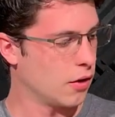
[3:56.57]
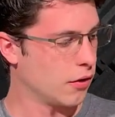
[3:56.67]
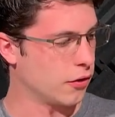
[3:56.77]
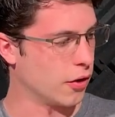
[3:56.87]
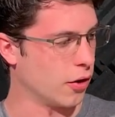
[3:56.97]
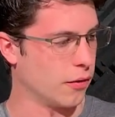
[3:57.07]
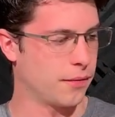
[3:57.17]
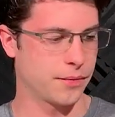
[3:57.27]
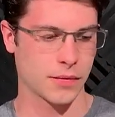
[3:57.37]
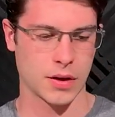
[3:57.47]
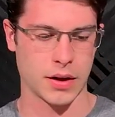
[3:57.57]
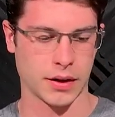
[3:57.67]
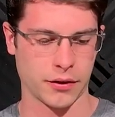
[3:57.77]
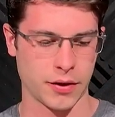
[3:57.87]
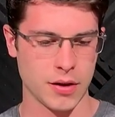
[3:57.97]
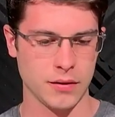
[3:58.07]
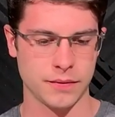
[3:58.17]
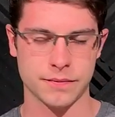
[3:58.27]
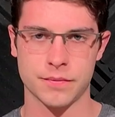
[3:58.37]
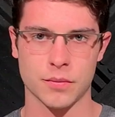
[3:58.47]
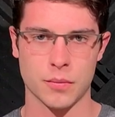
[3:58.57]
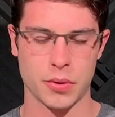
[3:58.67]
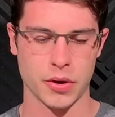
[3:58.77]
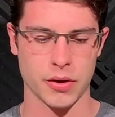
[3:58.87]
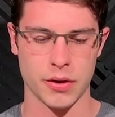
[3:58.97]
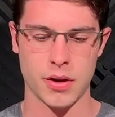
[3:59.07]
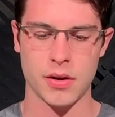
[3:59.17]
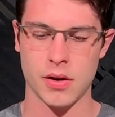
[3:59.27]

So, like I said, pretty good there.